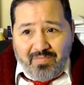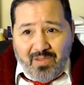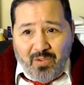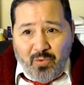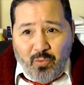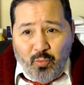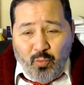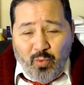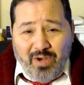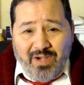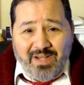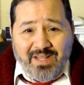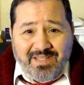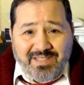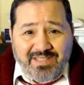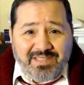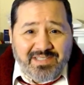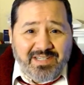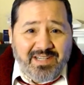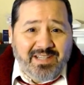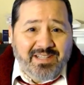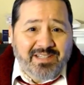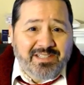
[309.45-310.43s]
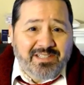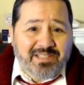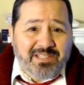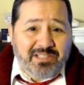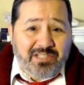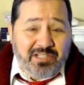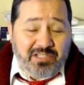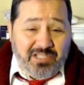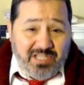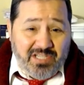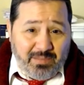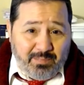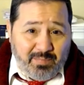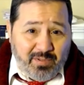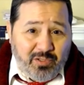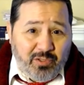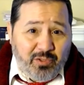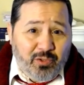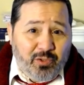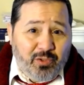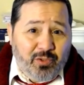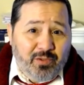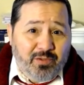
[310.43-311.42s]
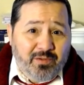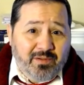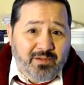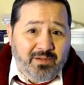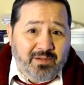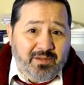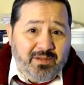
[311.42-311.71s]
what he says is a typical